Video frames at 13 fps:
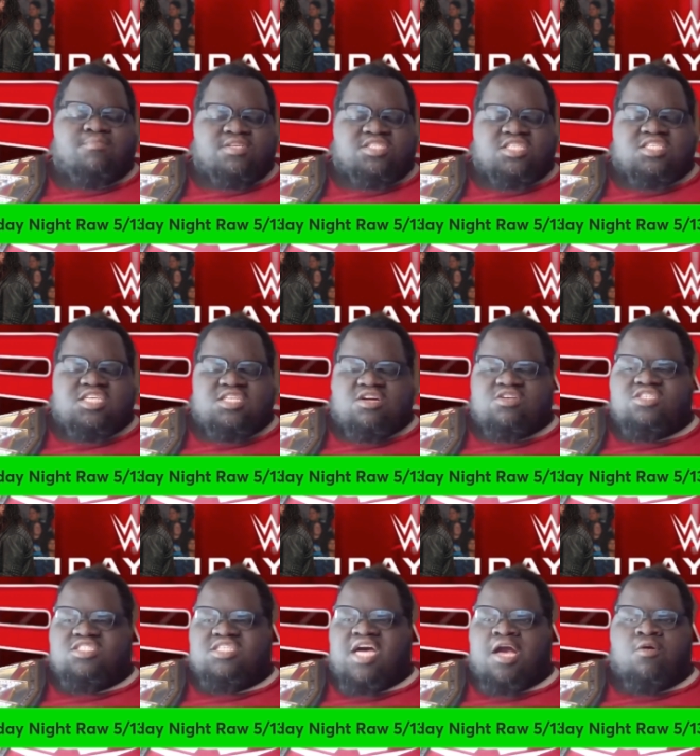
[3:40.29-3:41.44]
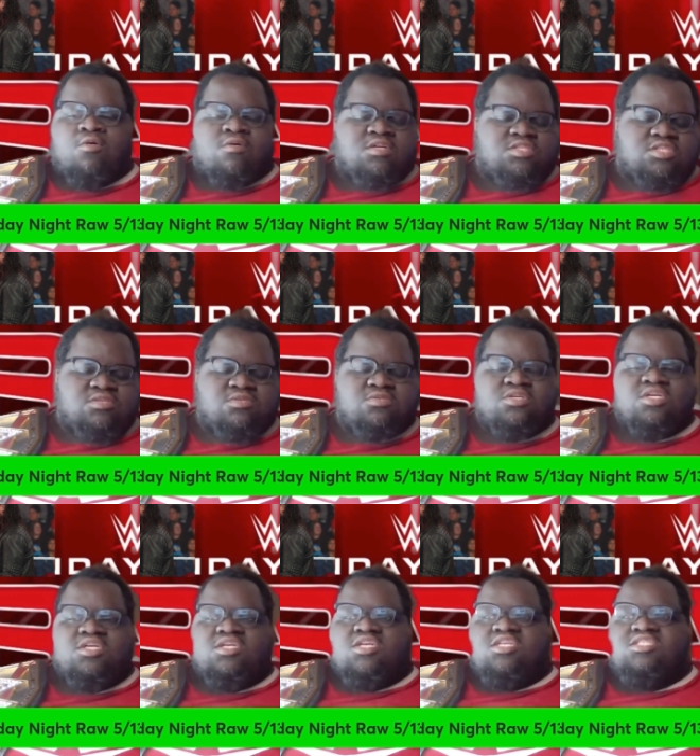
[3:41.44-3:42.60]
But since he knows he's not going to,
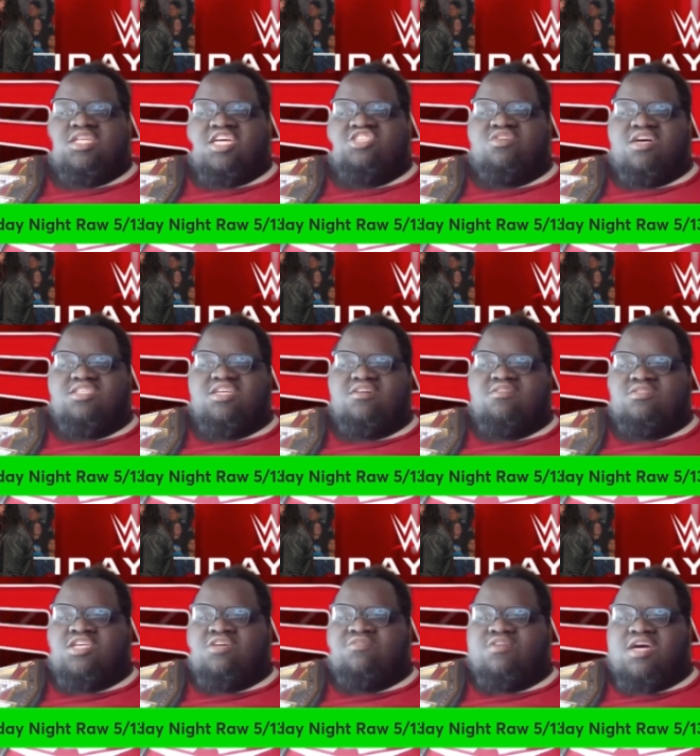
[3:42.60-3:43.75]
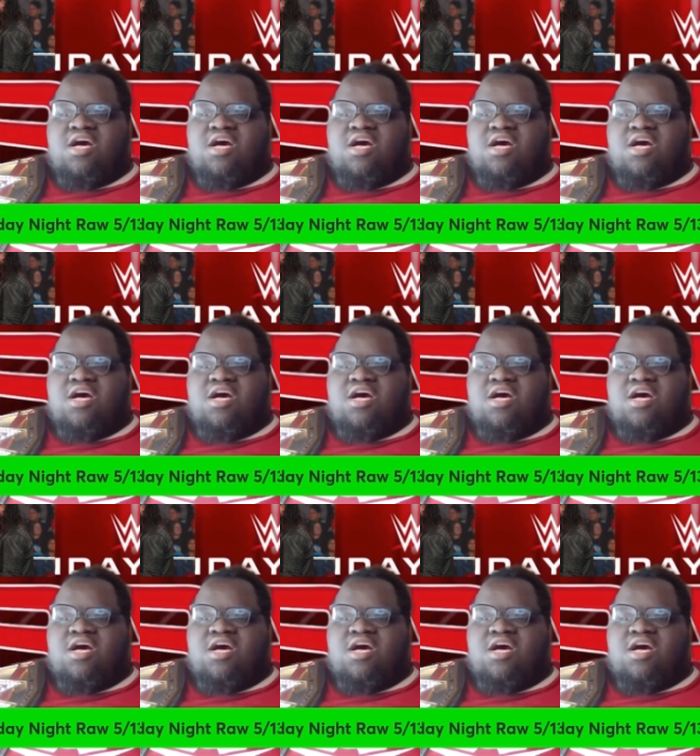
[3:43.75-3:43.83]
he said, "Let's try something different.